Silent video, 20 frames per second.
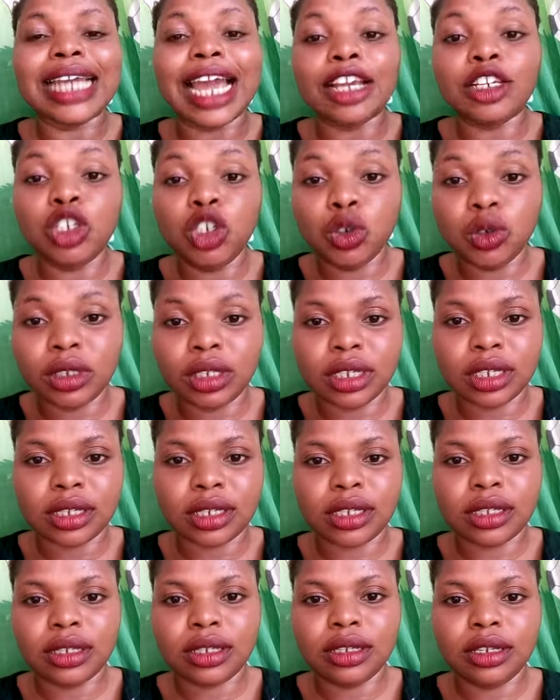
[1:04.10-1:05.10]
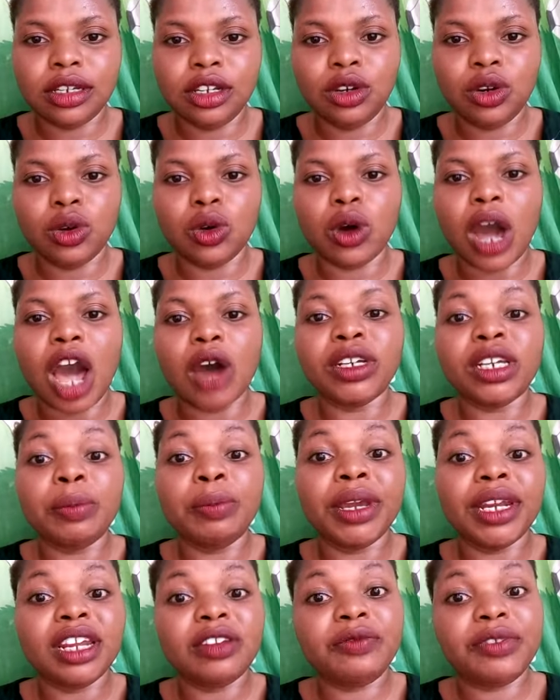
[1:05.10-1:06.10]
their uses, you know, how they
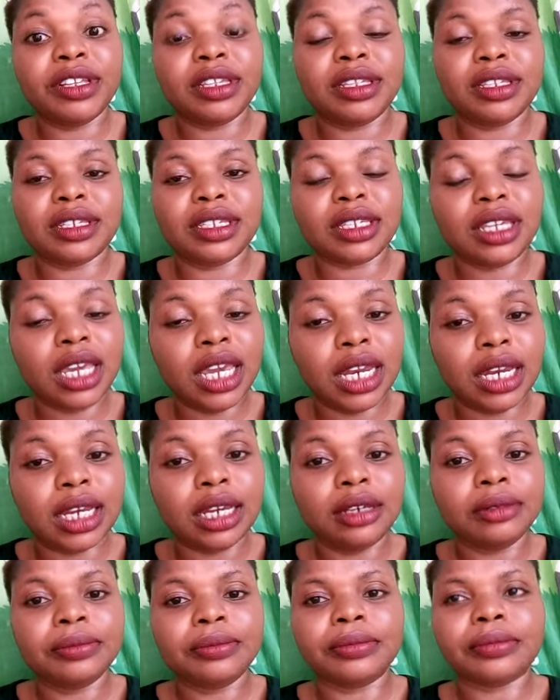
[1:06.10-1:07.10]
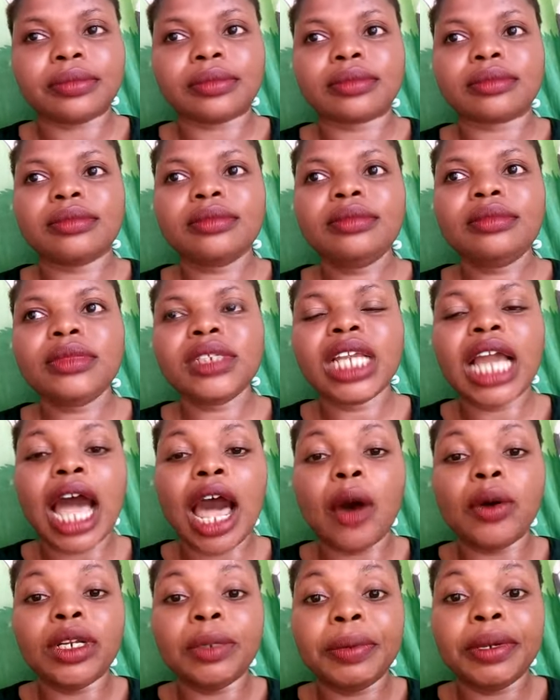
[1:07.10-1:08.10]
benefit the skin,
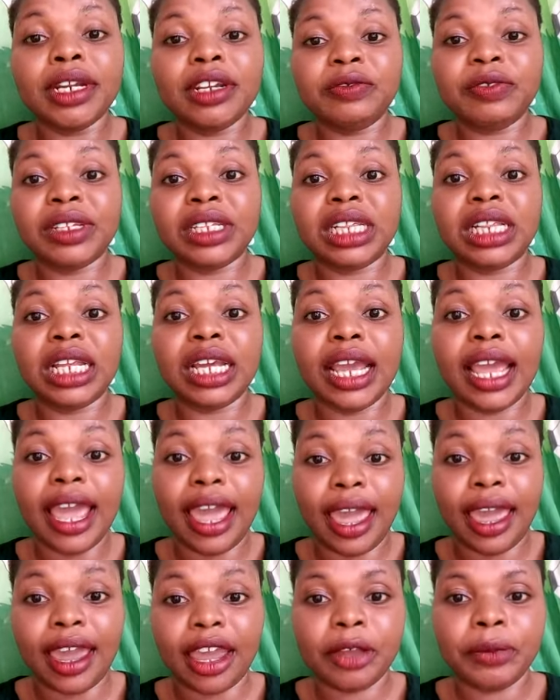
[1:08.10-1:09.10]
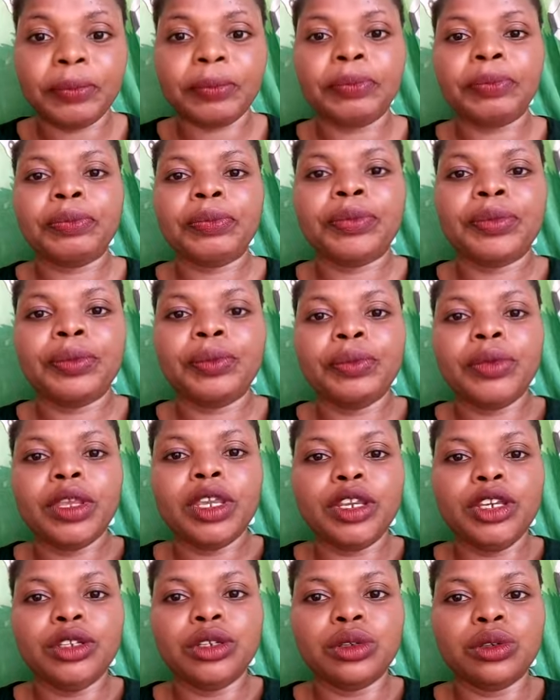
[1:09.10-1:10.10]
how they benefit the hair,
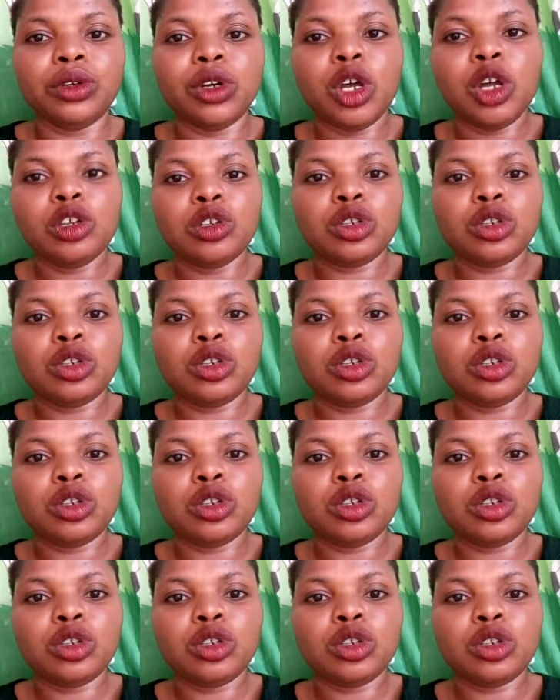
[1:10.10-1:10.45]
you know.